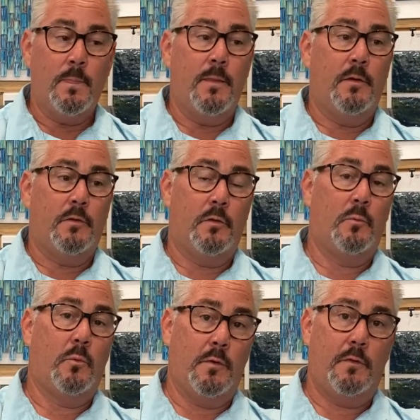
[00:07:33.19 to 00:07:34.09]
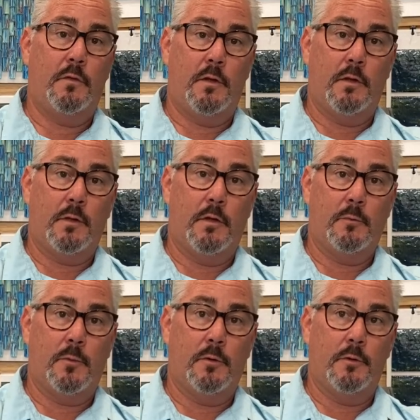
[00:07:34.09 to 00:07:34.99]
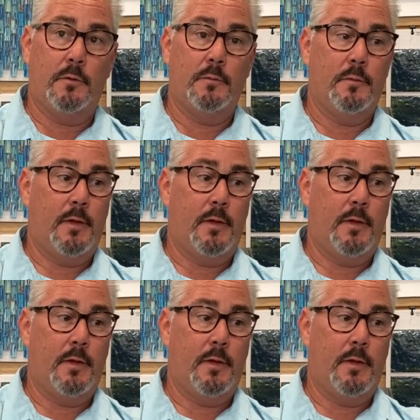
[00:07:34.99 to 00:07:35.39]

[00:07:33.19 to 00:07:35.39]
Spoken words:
So with City of Leesburg,